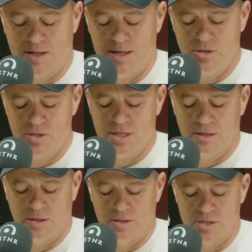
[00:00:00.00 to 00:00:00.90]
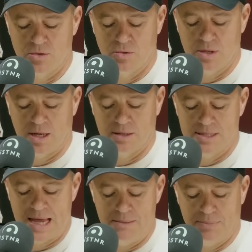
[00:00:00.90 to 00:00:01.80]
interesting looking scorecard.
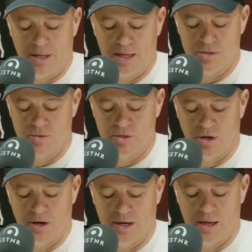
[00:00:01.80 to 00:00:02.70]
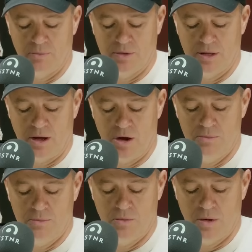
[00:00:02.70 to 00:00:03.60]
10 players retired out with their
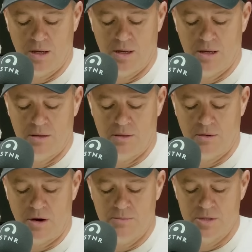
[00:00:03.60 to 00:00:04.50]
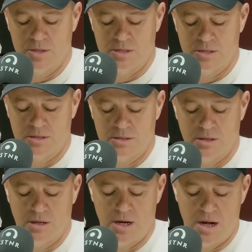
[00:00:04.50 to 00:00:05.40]
openers.
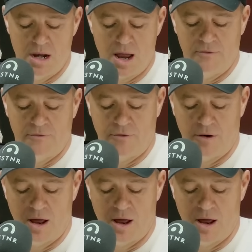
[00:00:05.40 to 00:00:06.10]
None for